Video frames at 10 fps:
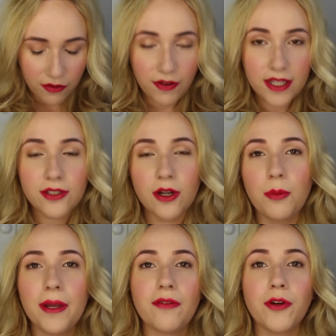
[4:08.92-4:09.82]
first
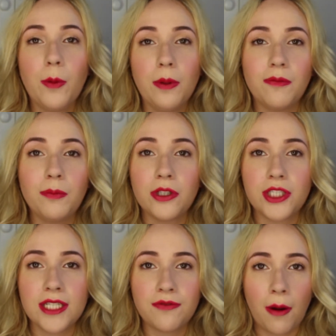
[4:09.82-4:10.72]
up we have a couple of
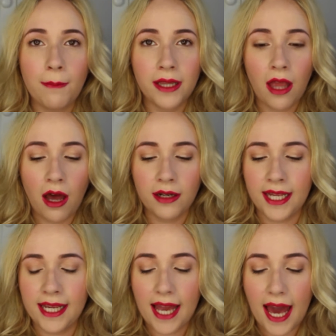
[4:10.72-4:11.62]
blushes from
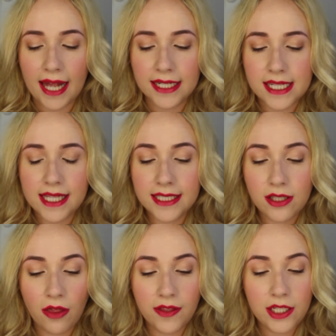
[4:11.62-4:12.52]
Milani, and these
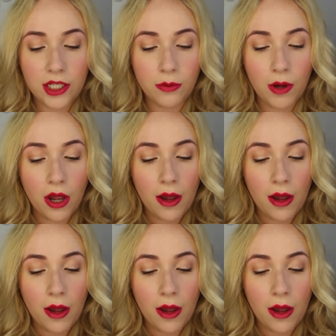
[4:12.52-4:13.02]
are the new